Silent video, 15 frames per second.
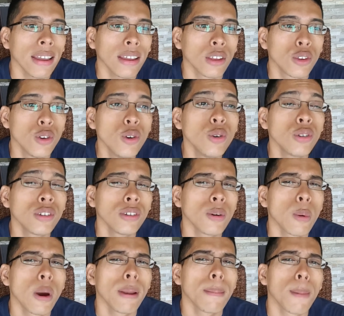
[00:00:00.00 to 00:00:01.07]
used
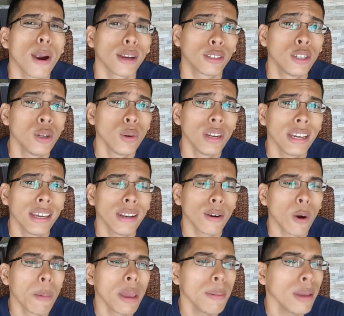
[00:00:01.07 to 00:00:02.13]
to what Mark II did,
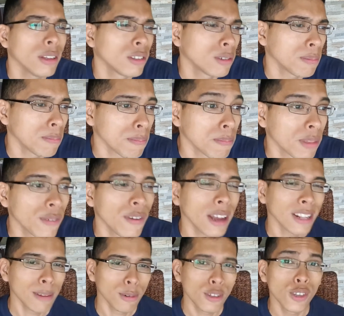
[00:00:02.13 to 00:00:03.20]
or maybe it's the
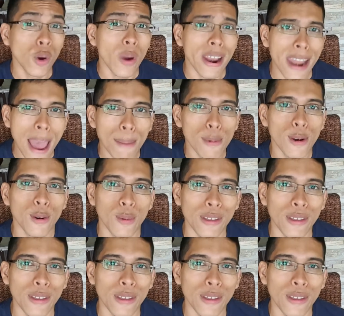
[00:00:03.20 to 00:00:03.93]
fact I'm just so enamored